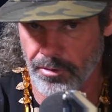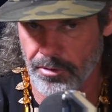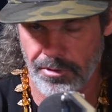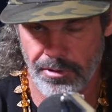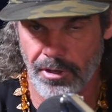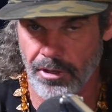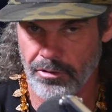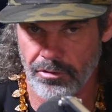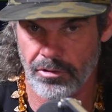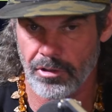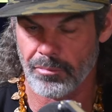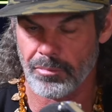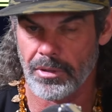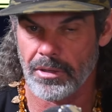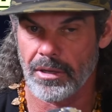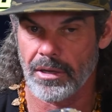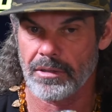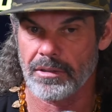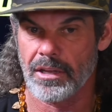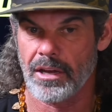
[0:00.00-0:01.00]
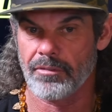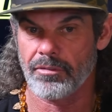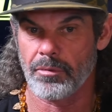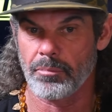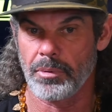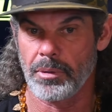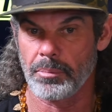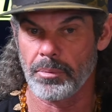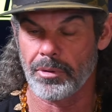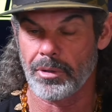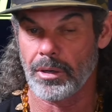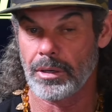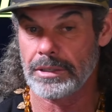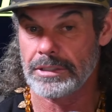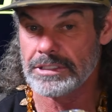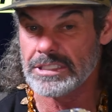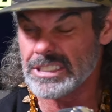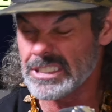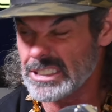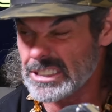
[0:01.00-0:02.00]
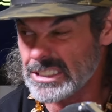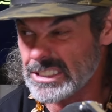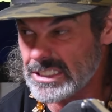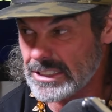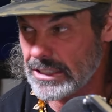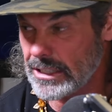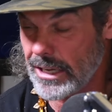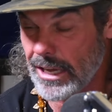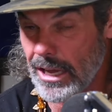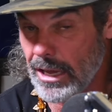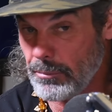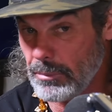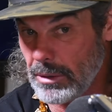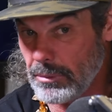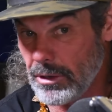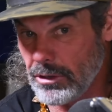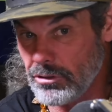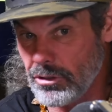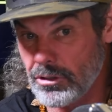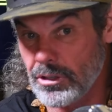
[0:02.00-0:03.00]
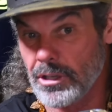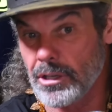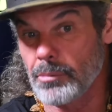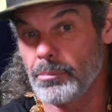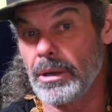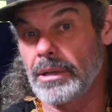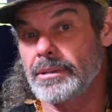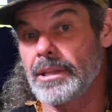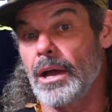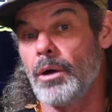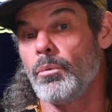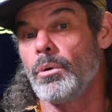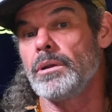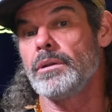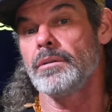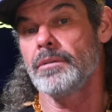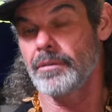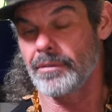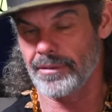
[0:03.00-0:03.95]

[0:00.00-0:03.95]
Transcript: done something like that for people to go, yeah, maybe I should think about that one.